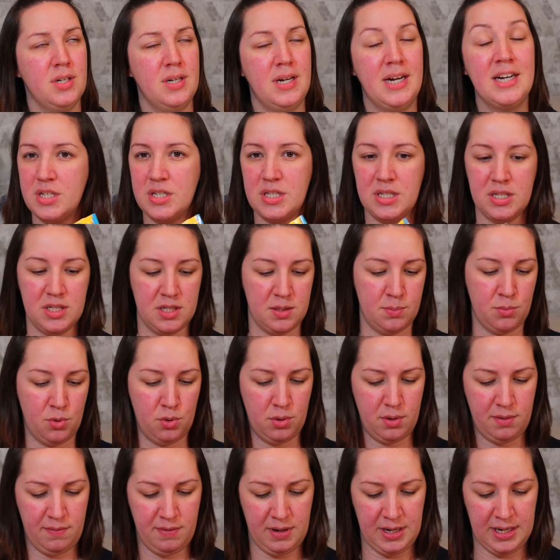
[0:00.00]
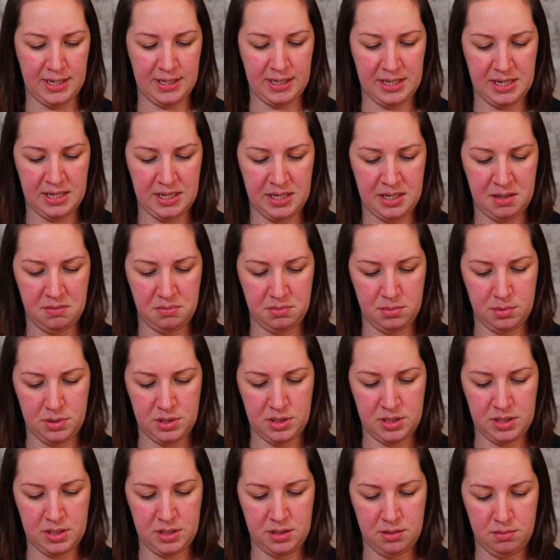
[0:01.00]
This is more of like a, what
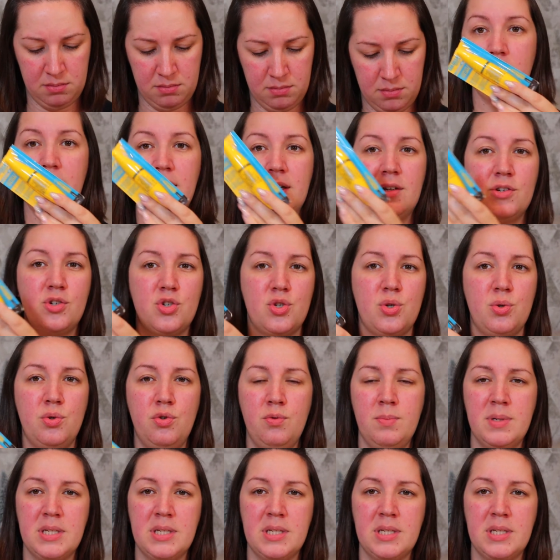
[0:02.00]
is it? Like a true